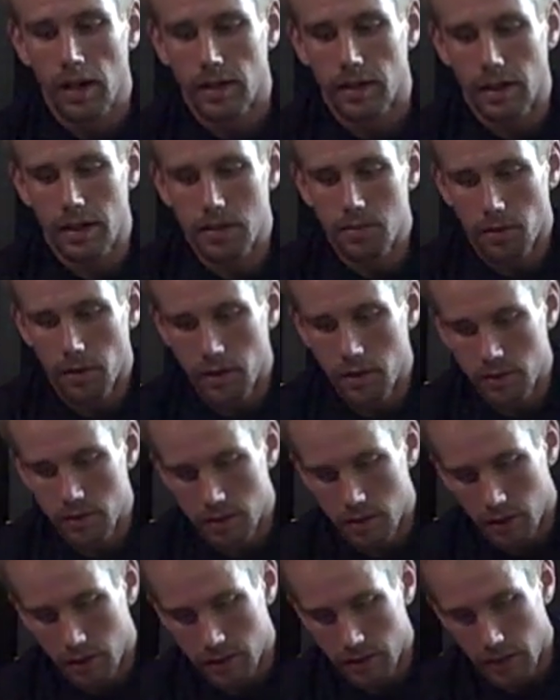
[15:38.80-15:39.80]
That's where you
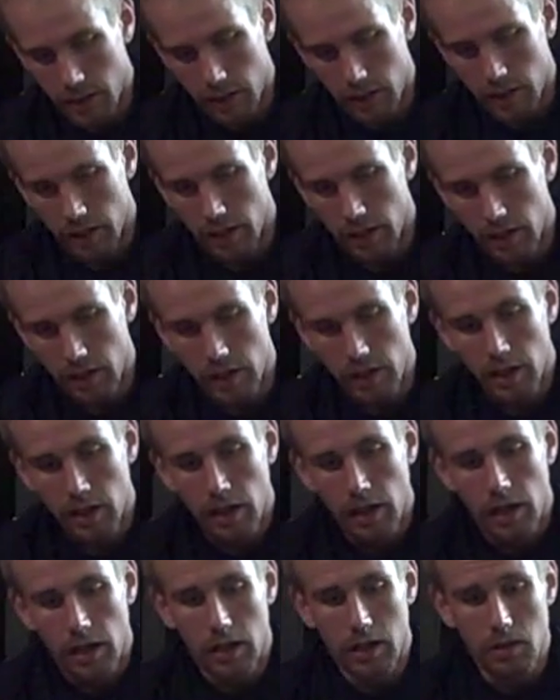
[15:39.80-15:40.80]
start digging it in.
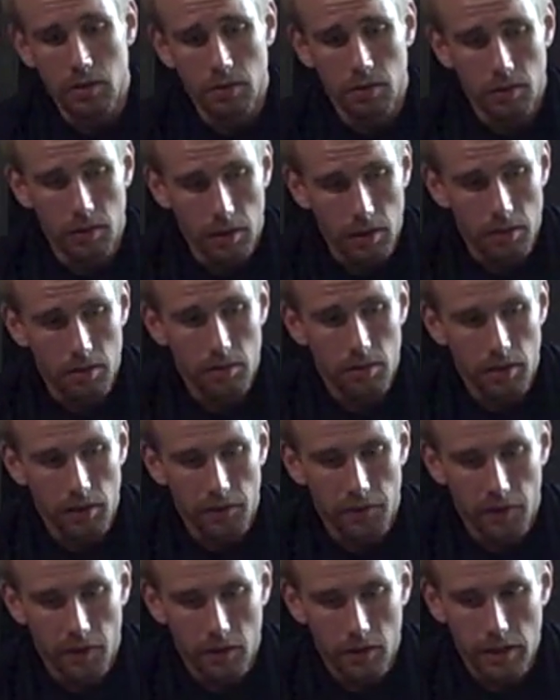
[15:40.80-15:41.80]
And you will literally
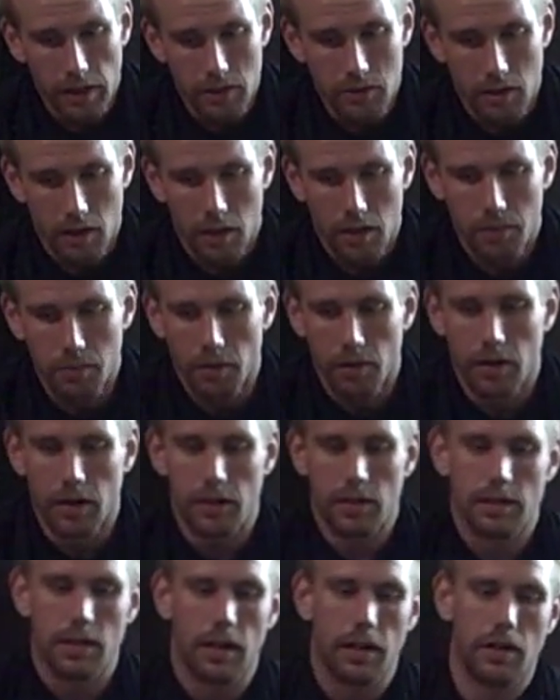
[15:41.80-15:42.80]
feel that trigger point.
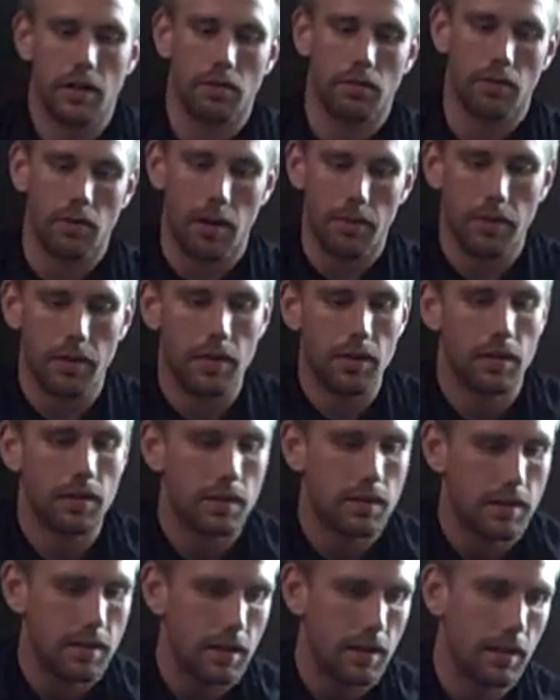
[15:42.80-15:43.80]
It's like you're rubbing,
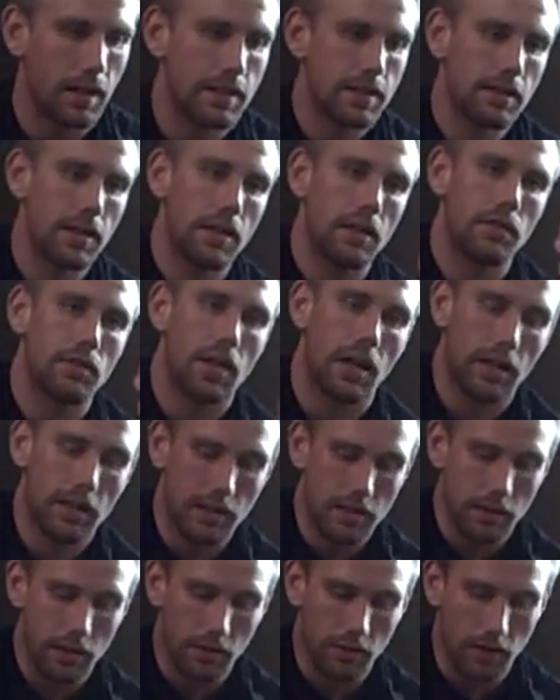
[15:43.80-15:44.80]
let's say you take
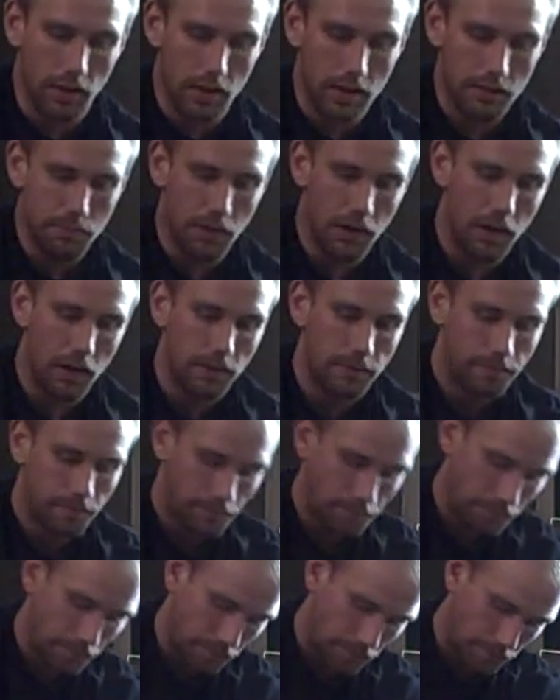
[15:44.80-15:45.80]
this lacrosse ball,
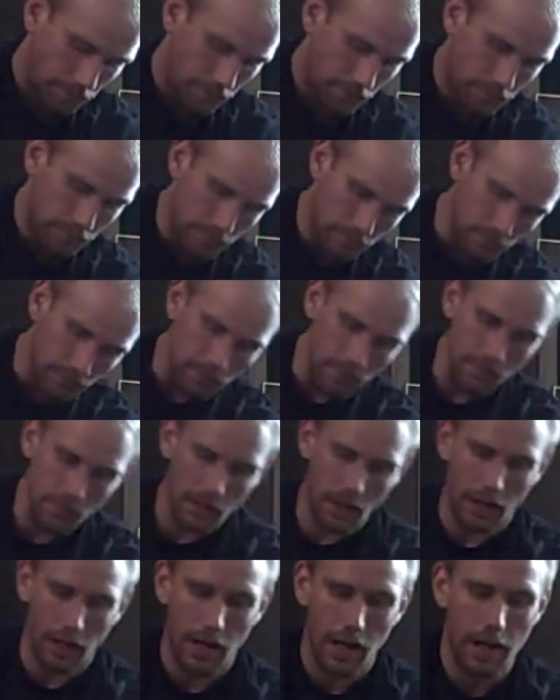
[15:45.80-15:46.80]

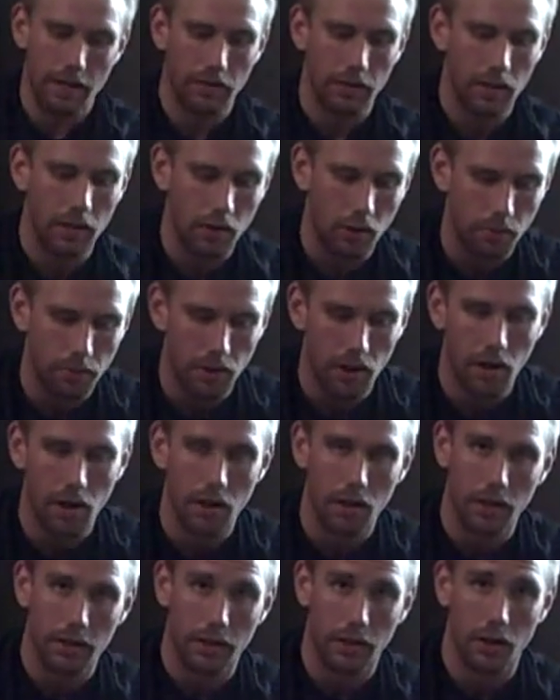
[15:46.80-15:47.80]
and I have a little
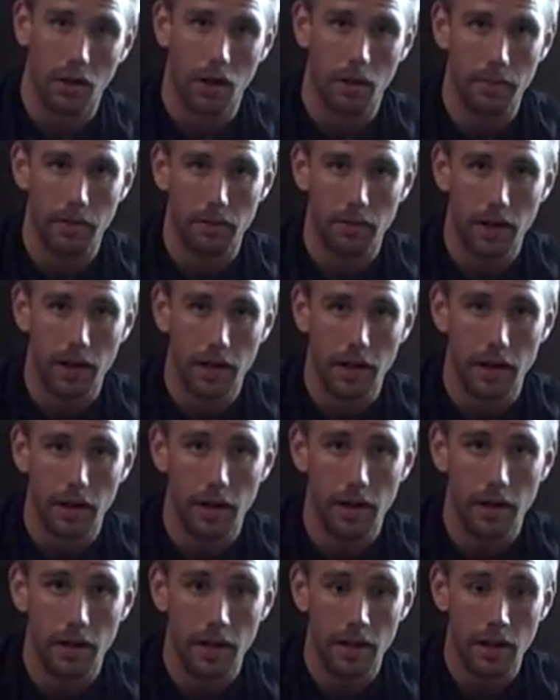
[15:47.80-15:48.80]
ball on the carpet right
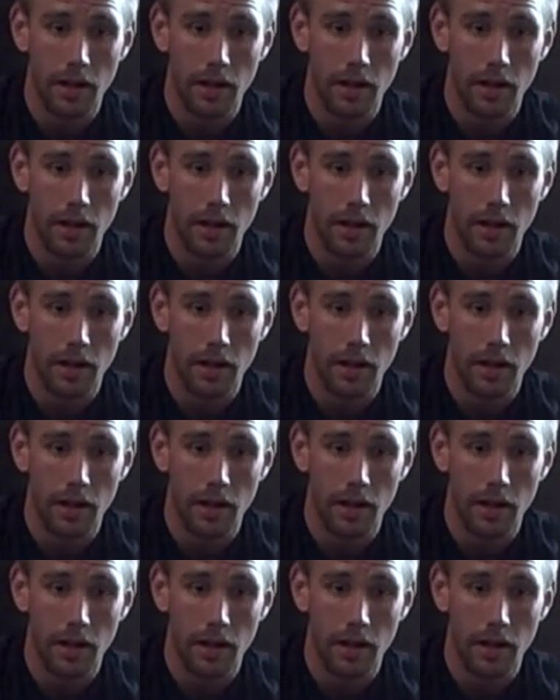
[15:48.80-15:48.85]
here,